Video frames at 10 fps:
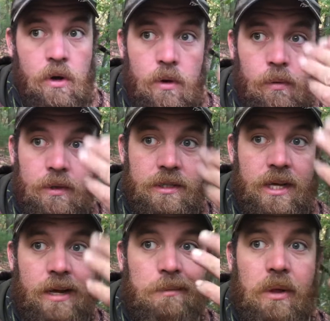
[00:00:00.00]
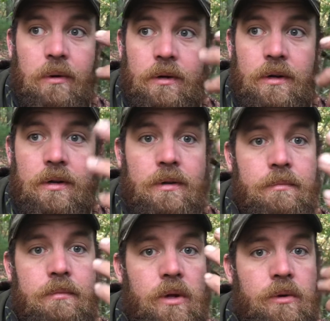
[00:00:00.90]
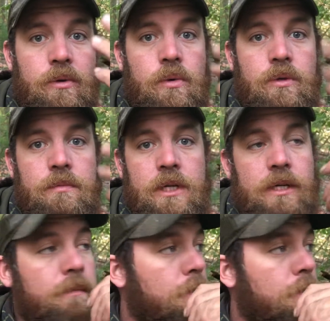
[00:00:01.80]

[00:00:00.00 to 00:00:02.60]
Wind's kind of blowing towards me.